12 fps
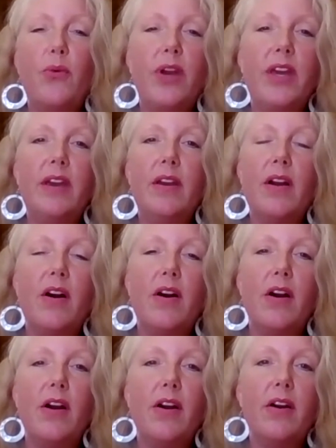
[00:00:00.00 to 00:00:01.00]
We
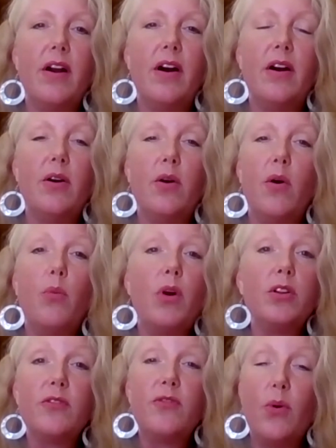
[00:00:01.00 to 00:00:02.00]
are a
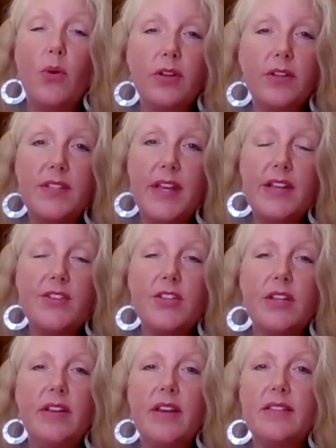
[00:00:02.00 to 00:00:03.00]
wonderful
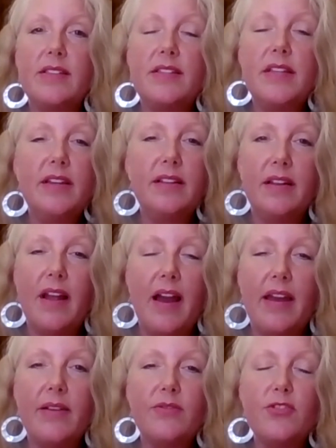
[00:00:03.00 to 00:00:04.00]
organization, as Tegan and
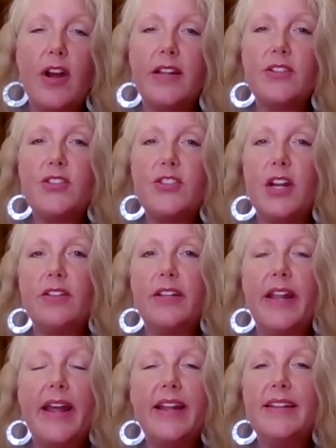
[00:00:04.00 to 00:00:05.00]
I have tried to share
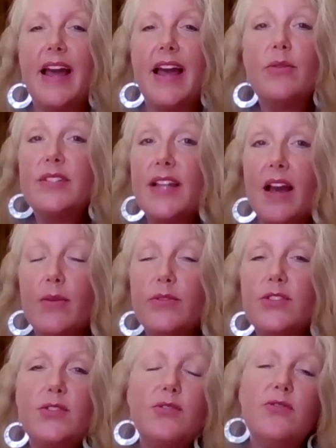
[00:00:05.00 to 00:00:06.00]
today, downtown
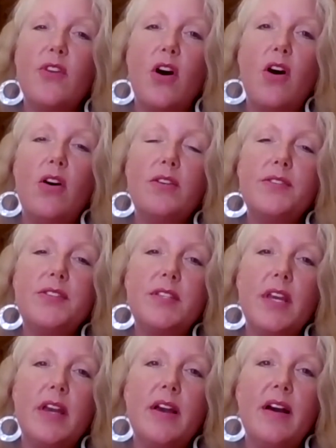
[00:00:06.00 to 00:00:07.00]
Sioux
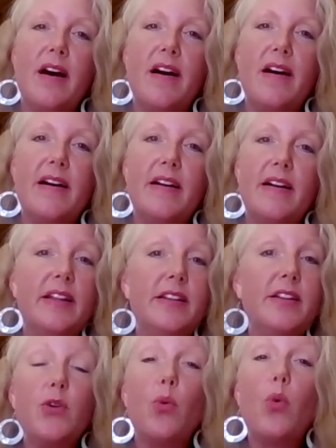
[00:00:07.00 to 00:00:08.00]
Falls, and
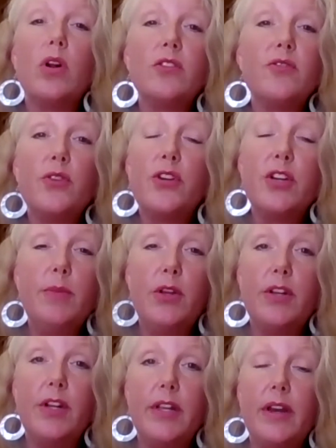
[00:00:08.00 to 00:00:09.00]
it's a wonderful
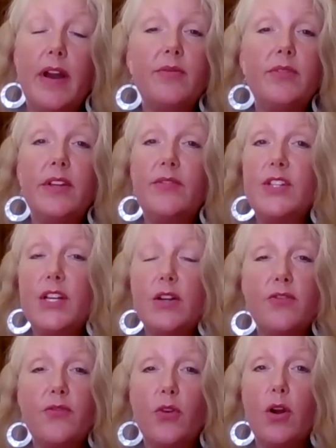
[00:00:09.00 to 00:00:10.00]
community. I've lived here
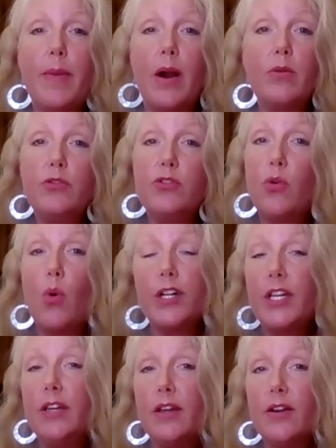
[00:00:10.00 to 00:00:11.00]
for about
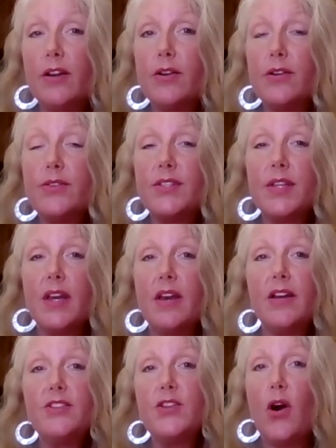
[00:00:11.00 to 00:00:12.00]
20 years.
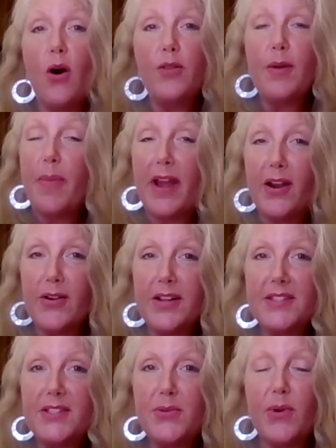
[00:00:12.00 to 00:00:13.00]
To all the
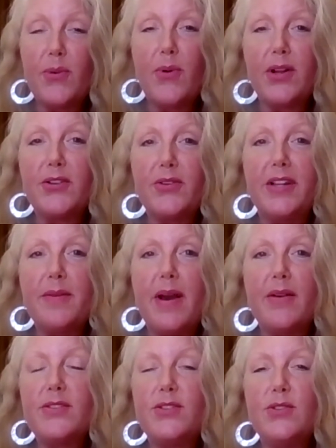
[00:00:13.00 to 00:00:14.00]
parents who are wondering
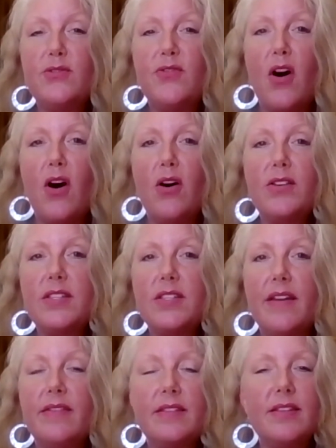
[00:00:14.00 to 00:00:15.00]
about Sioux Falls,
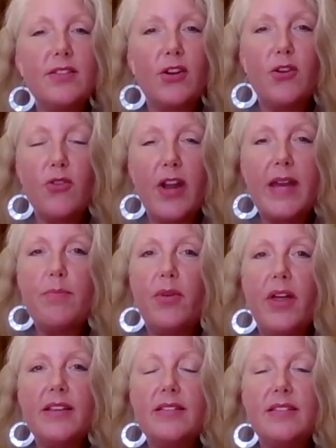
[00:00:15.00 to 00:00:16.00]
and this is a great
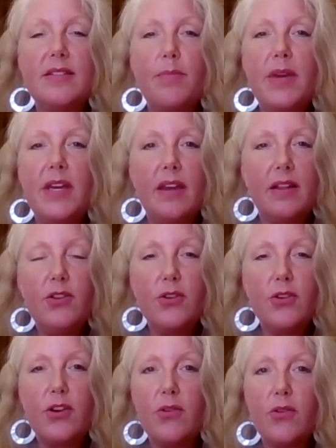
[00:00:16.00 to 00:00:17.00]
place to begin
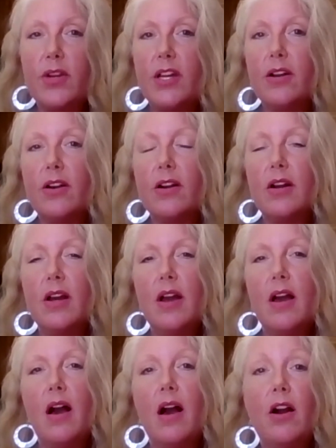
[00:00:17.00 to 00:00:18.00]
your career,
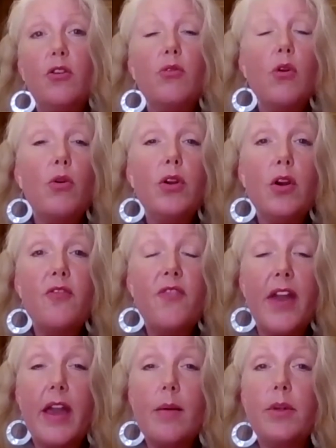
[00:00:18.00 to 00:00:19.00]
grow your
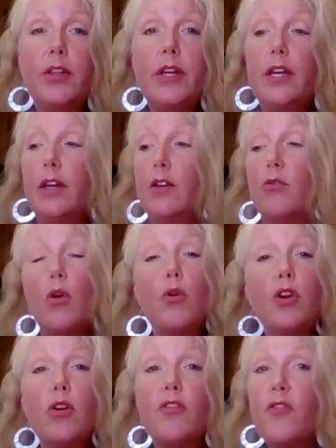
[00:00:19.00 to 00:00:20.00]
family, grow
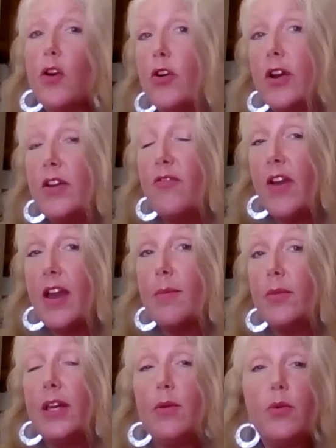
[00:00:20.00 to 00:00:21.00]
your furry
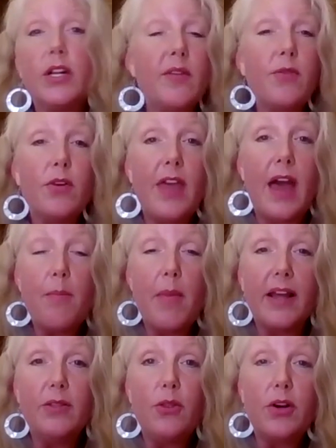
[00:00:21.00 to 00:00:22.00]
family, whatever that
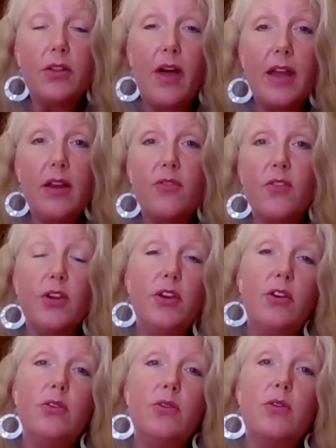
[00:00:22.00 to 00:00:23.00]
might look like for
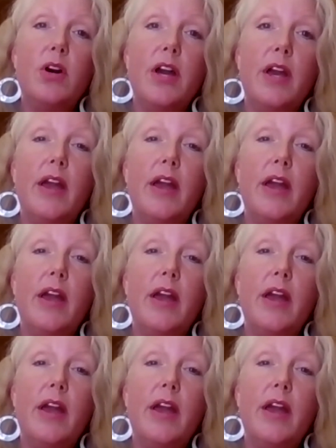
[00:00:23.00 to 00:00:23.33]
you.